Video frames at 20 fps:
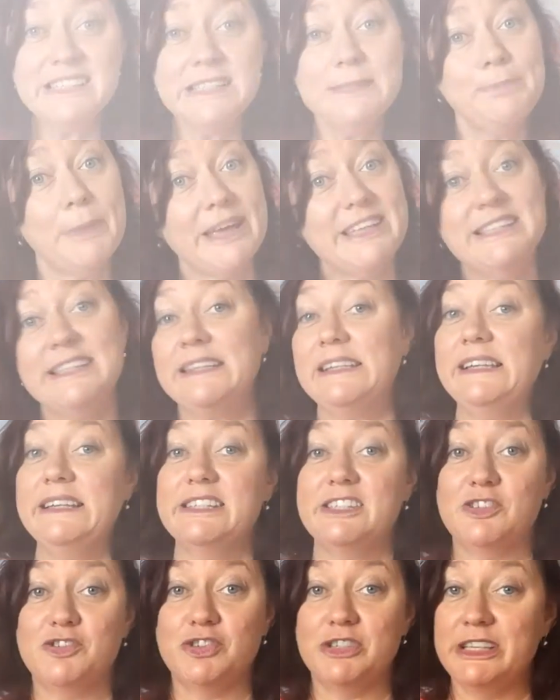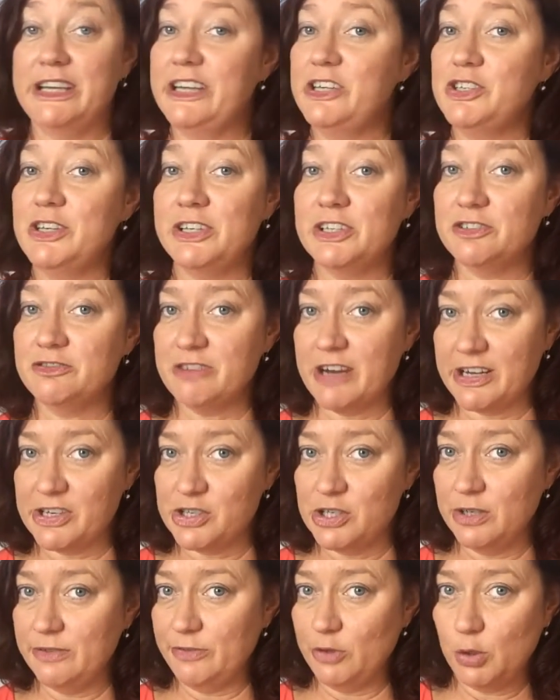is basically the strategic
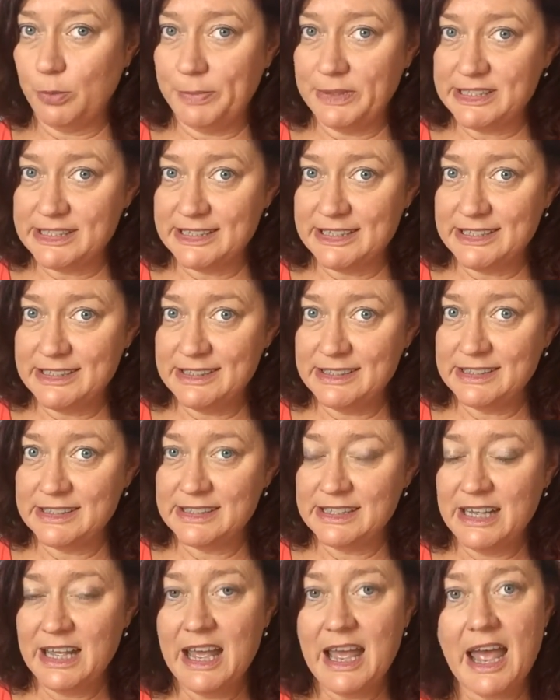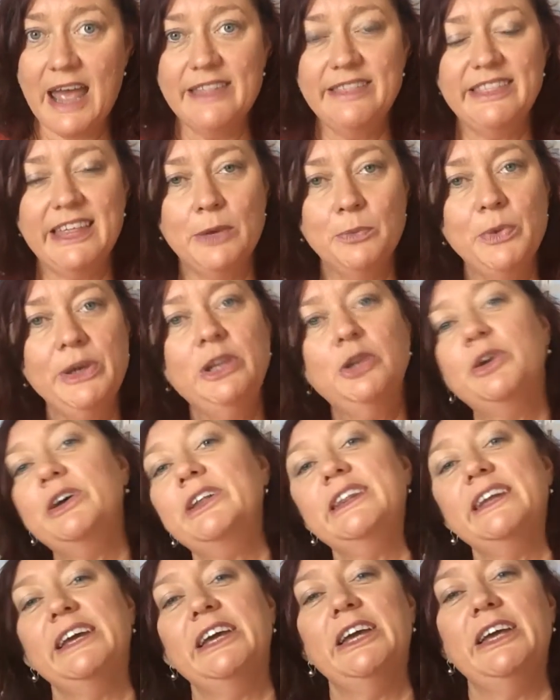direction of your business. And then we look
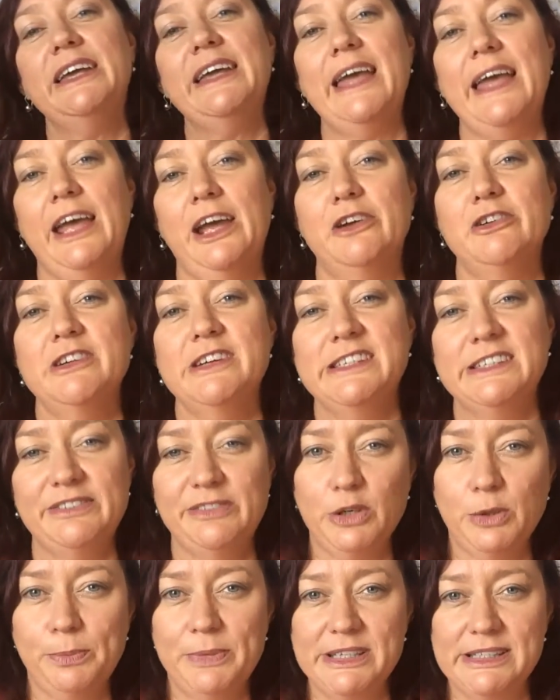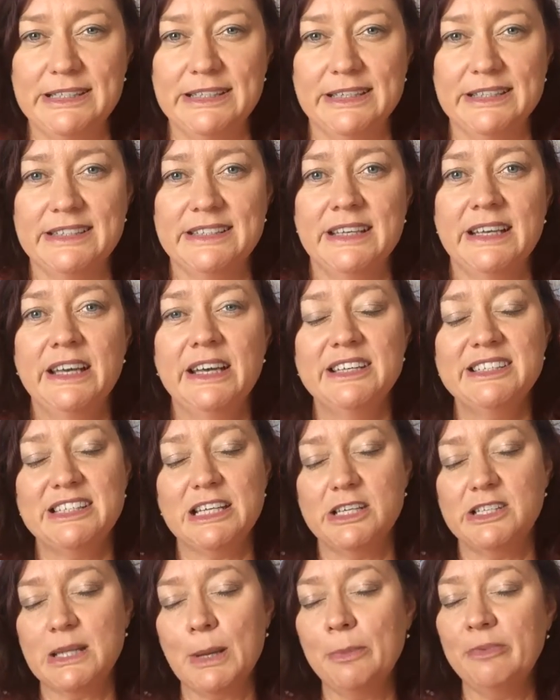at the key areas of your business.
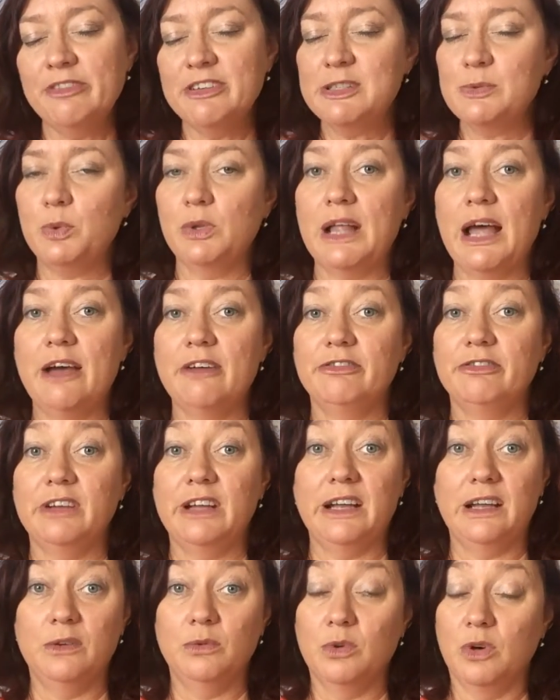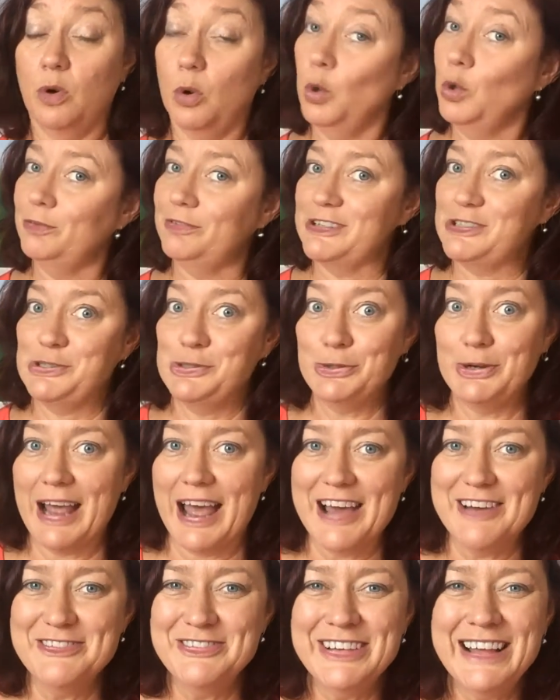So some of us will have, well, all of us should
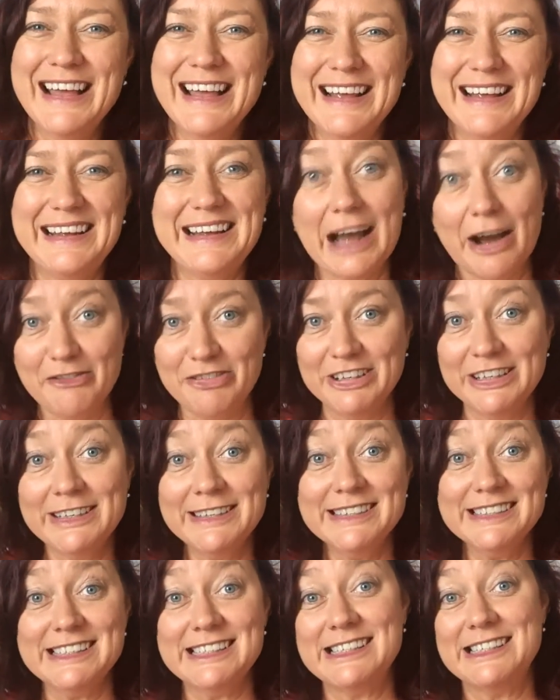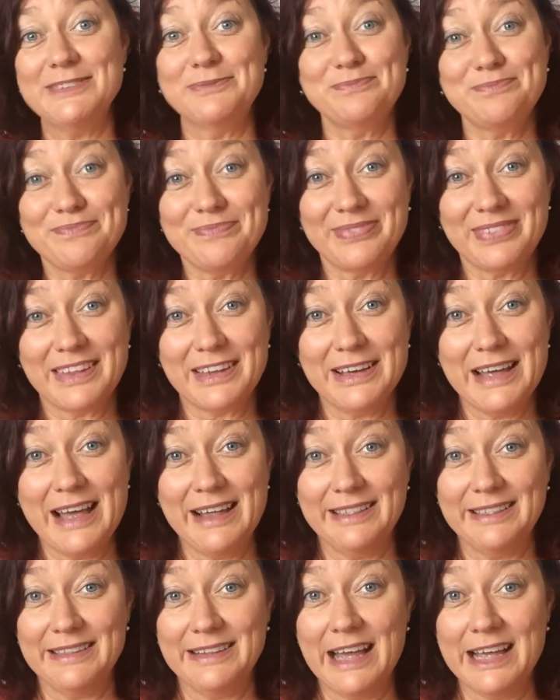have governance
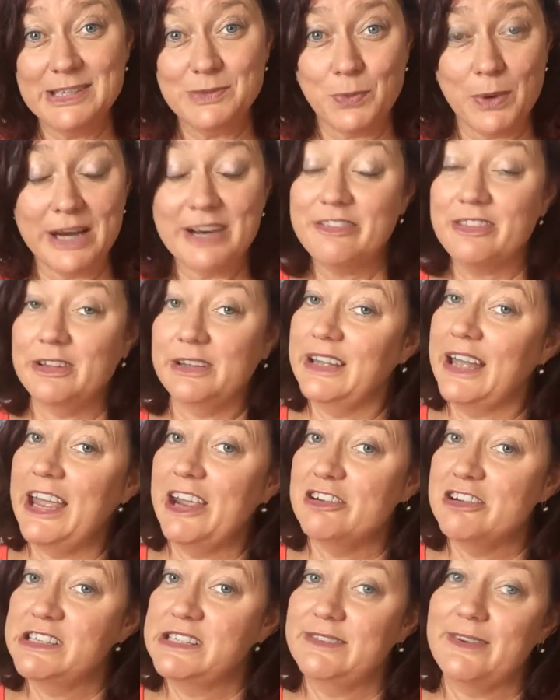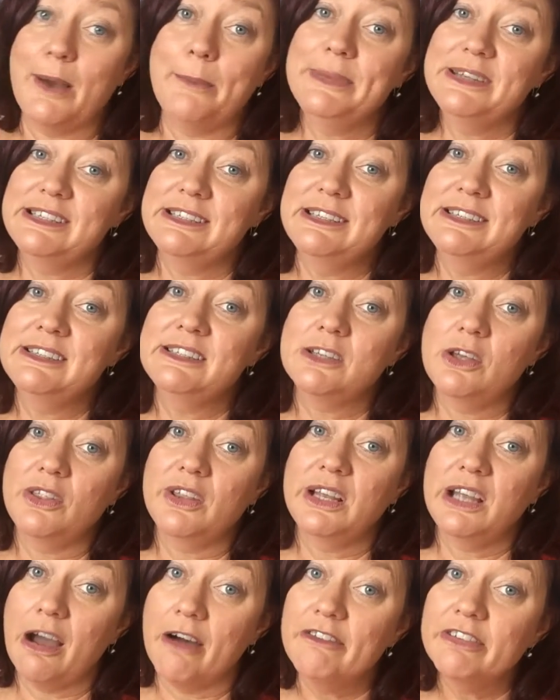as one of the areas of our business. So the
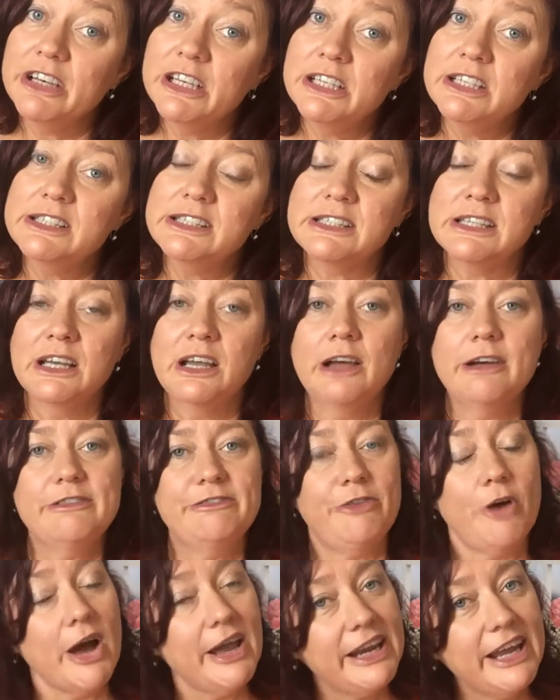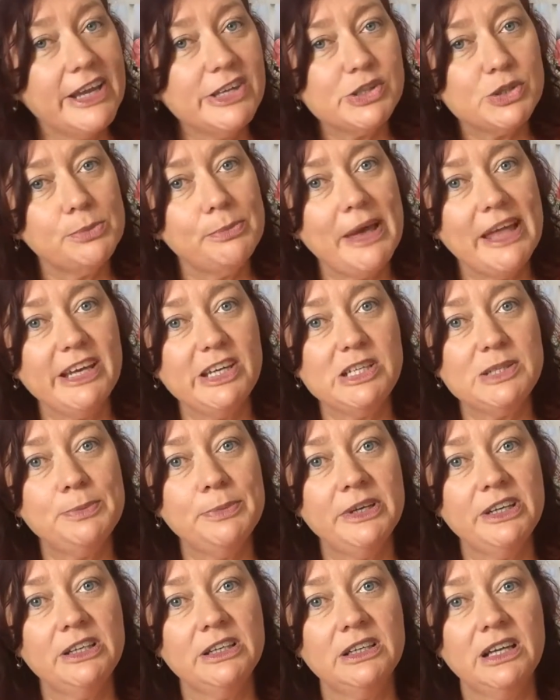governance, financial
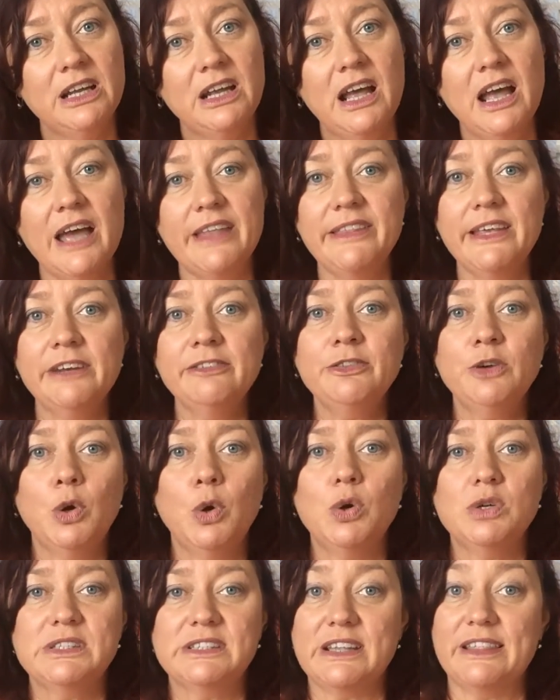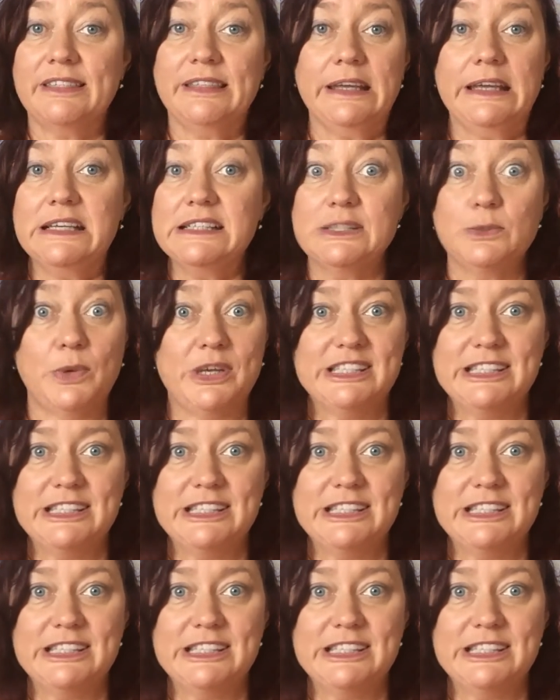management, and then of course the things that we're